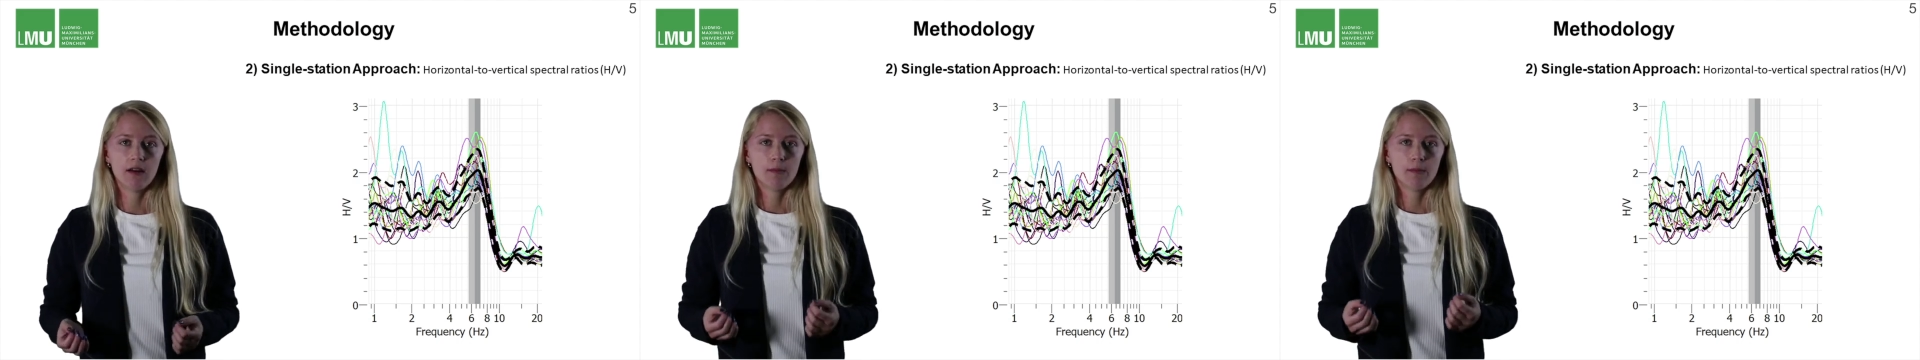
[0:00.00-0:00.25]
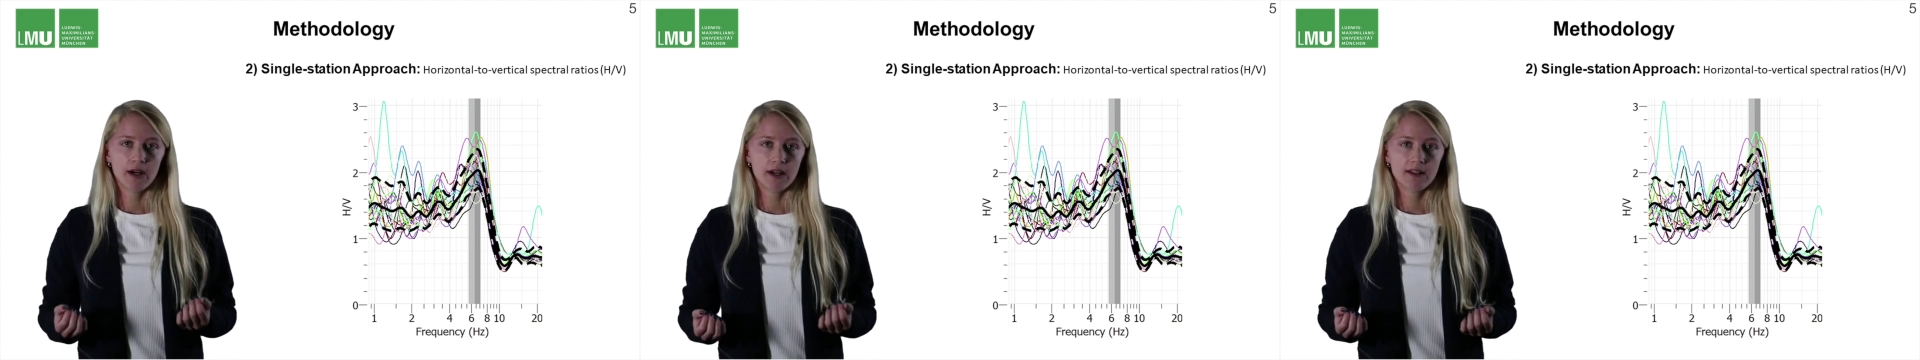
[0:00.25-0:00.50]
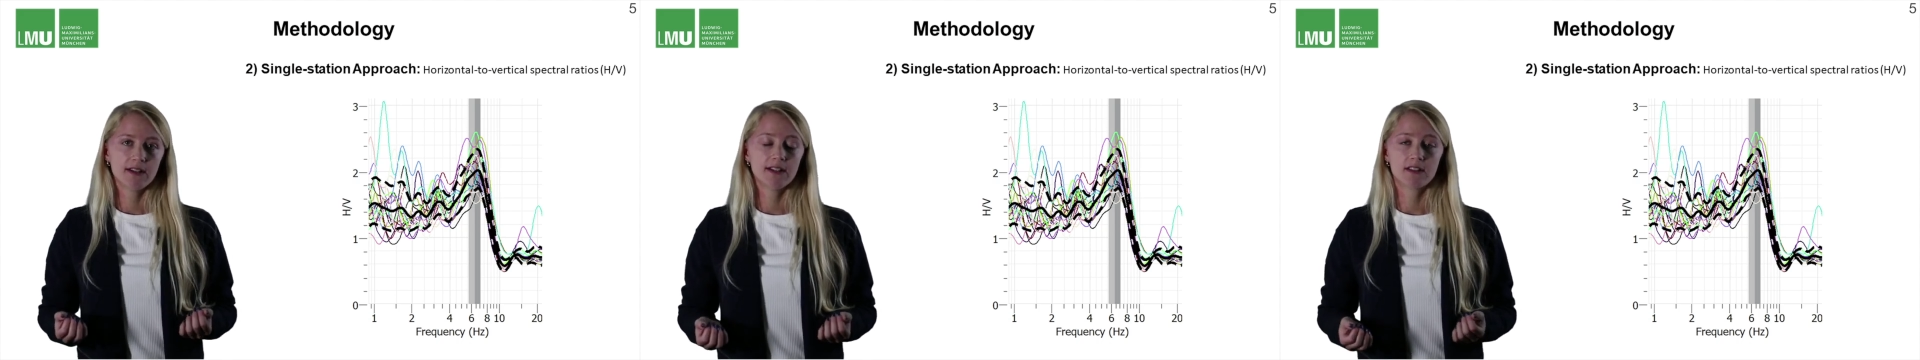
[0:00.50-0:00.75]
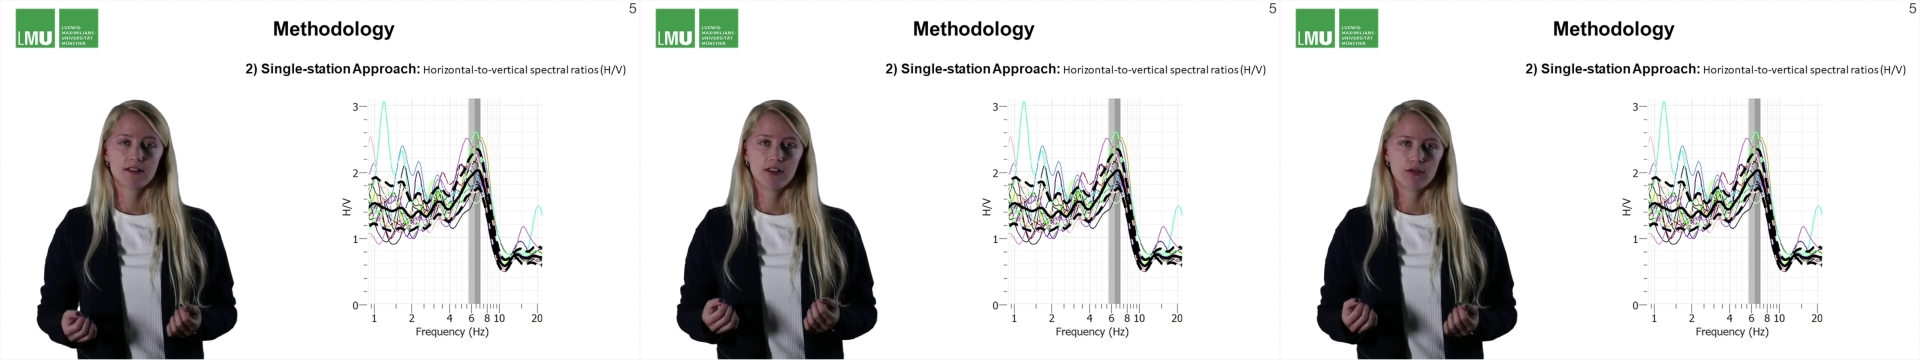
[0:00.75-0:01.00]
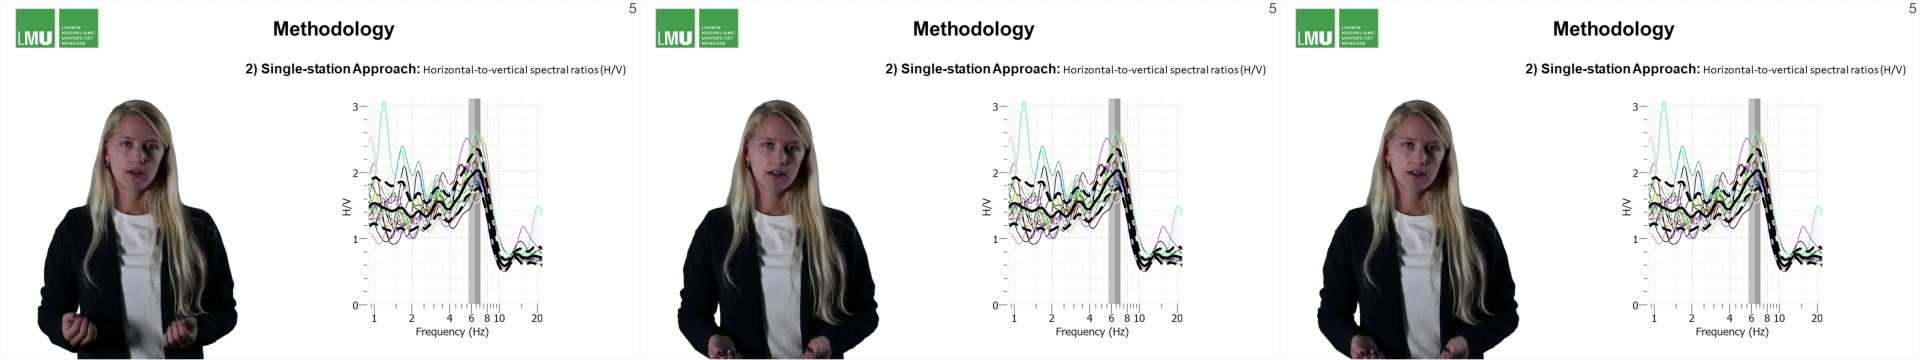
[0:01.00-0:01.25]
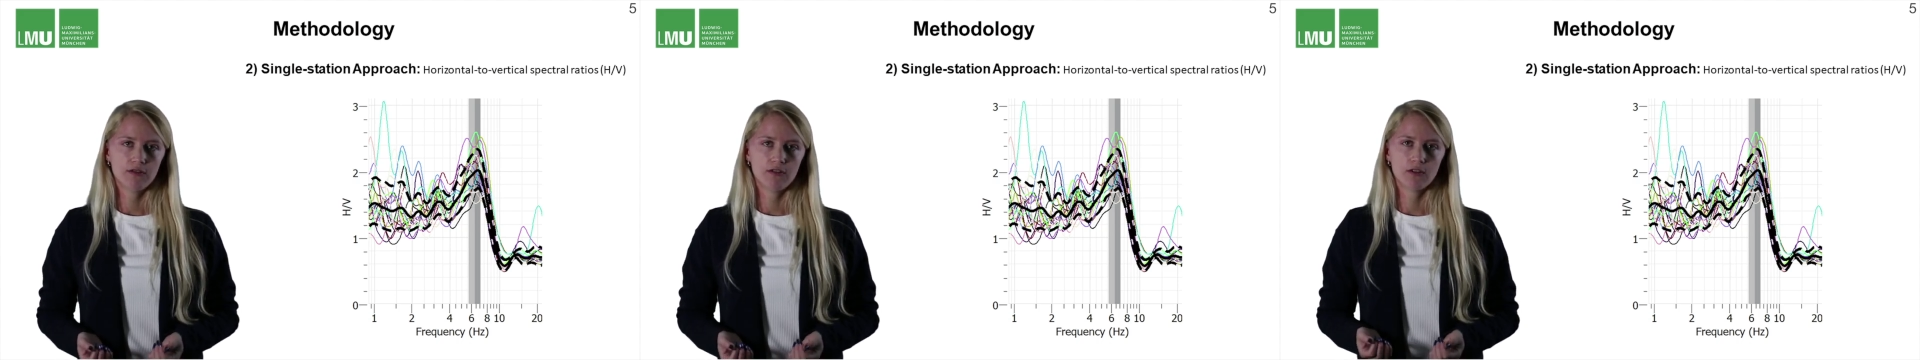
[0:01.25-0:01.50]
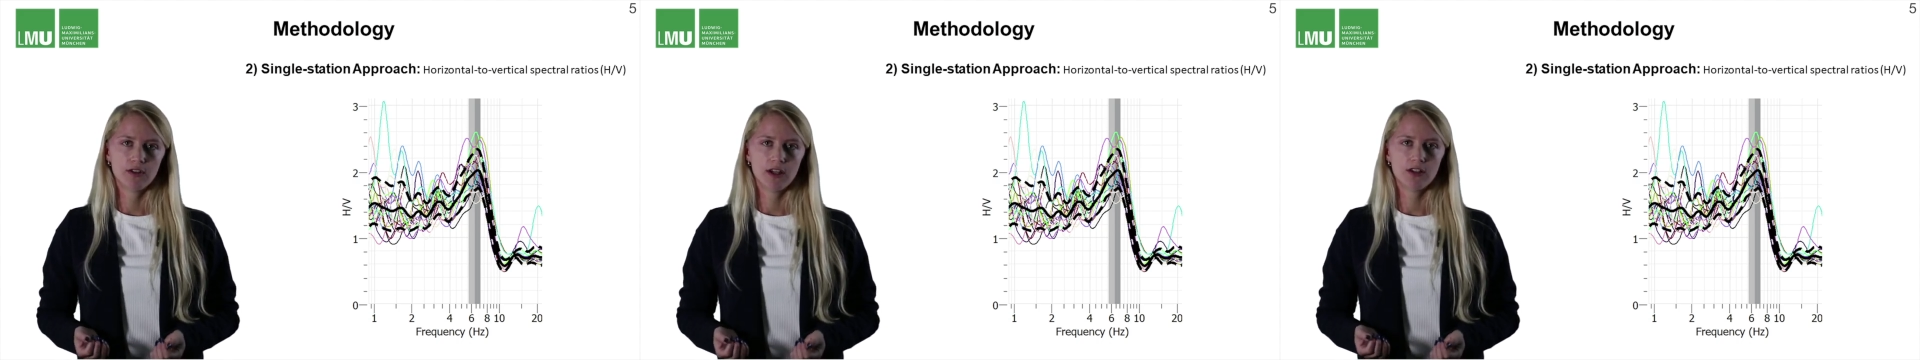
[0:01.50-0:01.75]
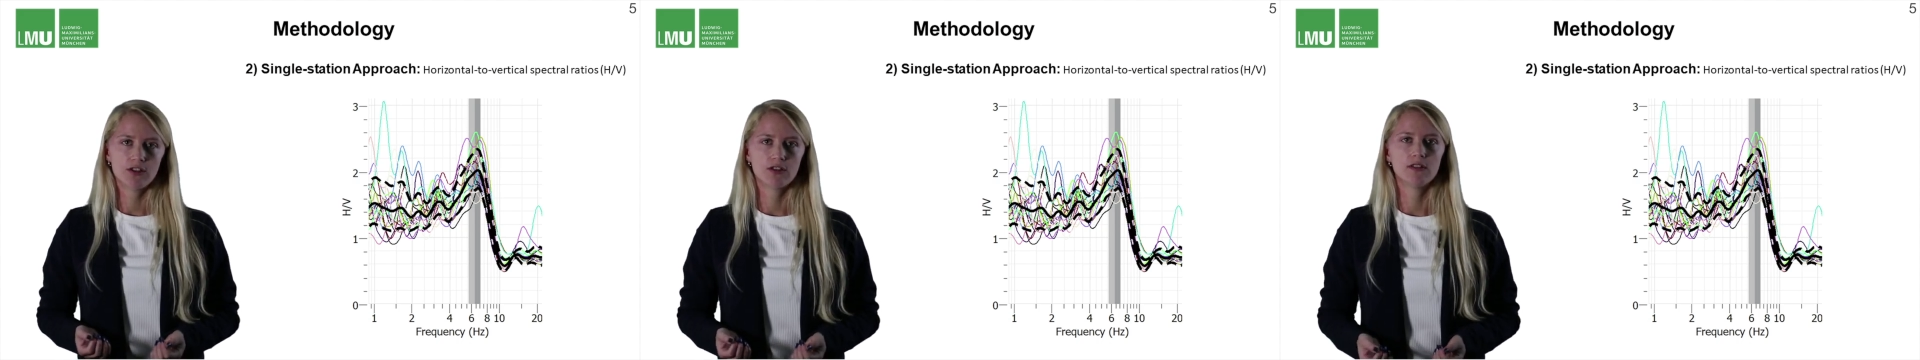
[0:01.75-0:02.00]
but its theoretical
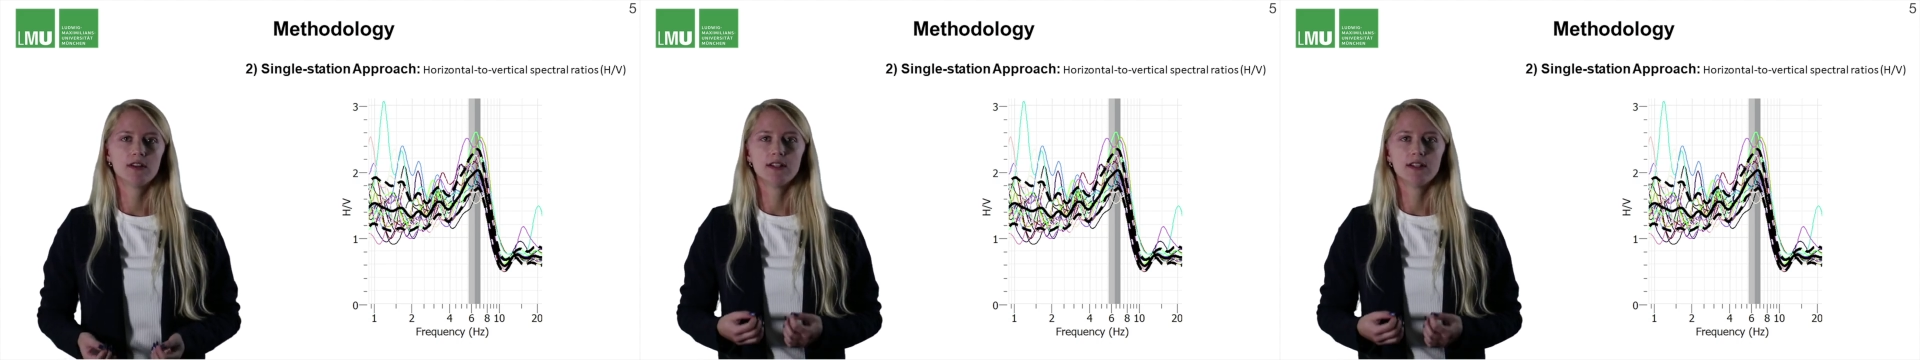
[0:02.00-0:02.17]
foundation